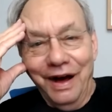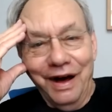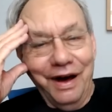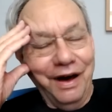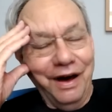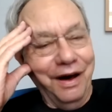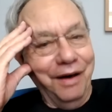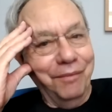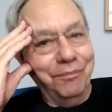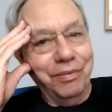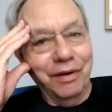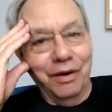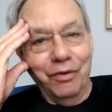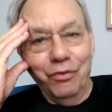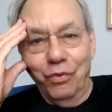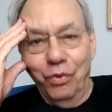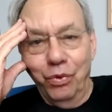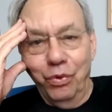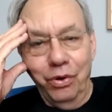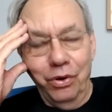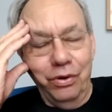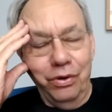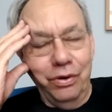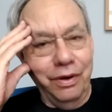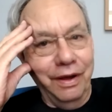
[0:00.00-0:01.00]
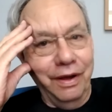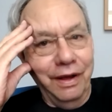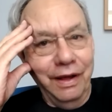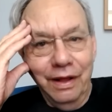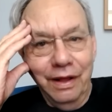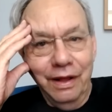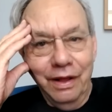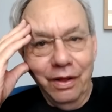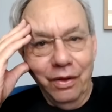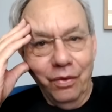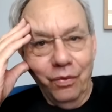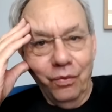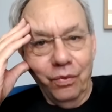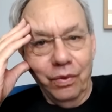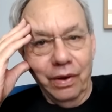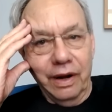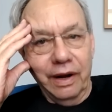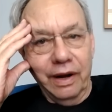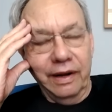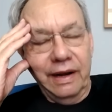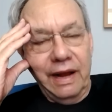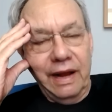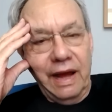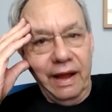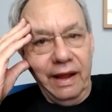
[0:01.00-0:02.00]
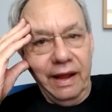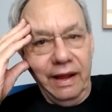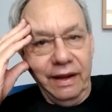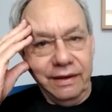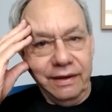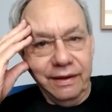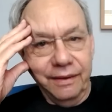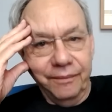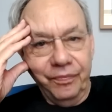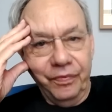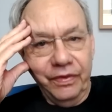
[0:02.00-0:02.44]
But whew, what a night.